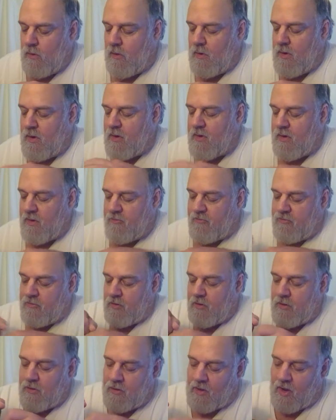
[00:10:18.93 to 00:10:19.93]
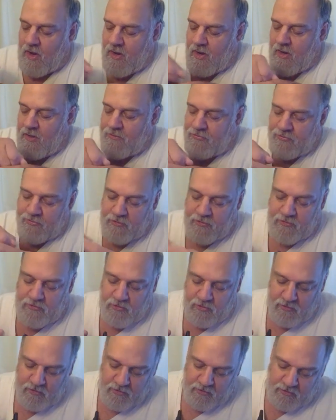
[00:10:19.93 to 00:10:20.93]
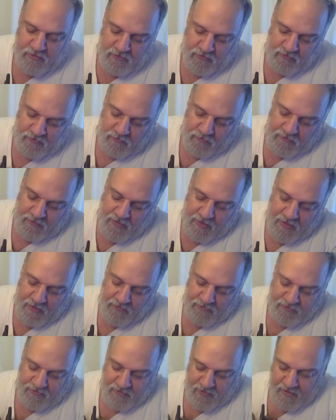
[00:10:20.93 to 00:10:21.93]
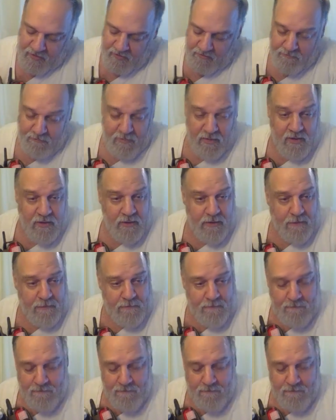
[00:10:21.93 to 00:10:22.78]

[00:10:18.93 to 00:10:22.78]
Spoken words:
Like I said, I got 3 tourniquets on the outside of mine.